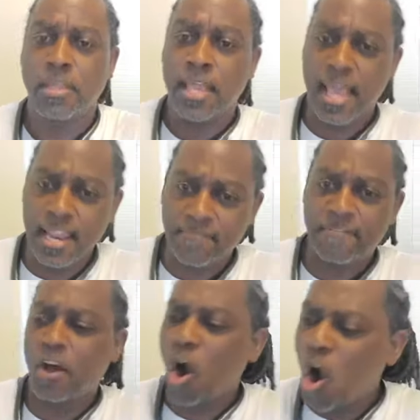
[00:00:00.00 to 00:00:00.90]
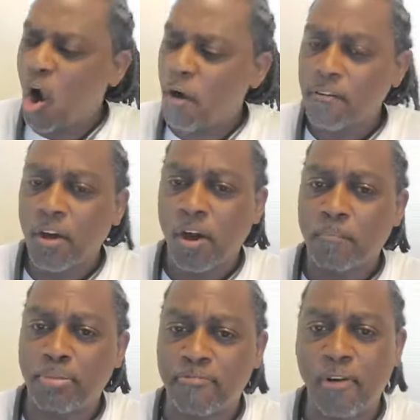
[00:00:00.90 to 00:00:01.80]
NFL, all
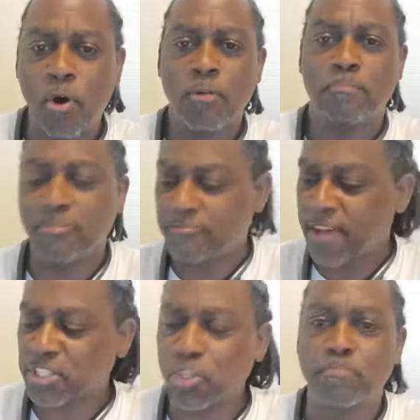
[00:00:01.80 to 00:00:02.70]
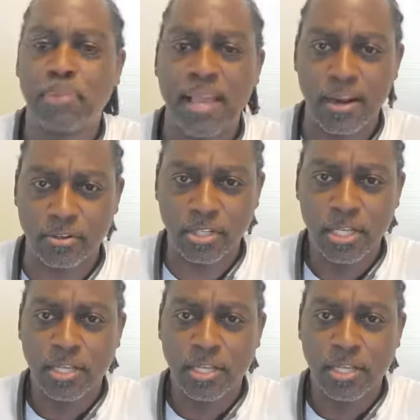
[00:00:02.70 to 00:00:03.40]
professional players,